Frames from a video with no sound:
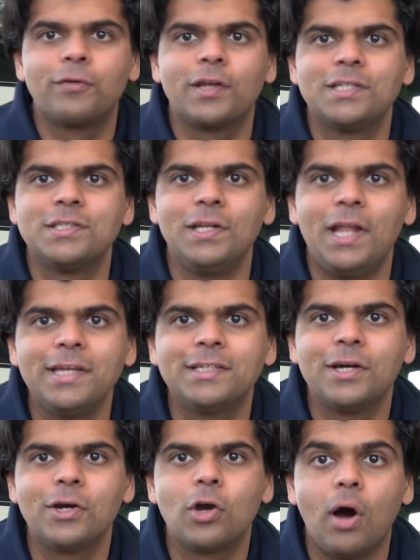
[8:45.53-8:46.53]
forget to like,
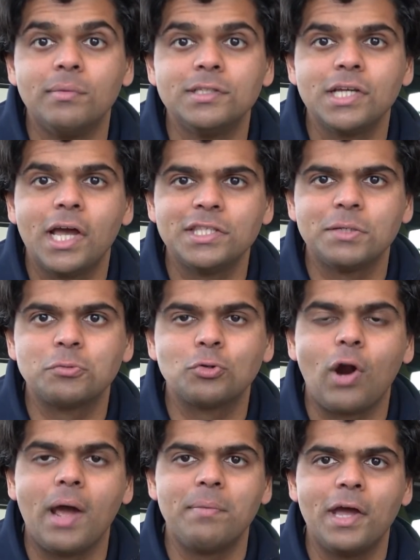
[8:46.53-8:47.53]
comment, and subscribe,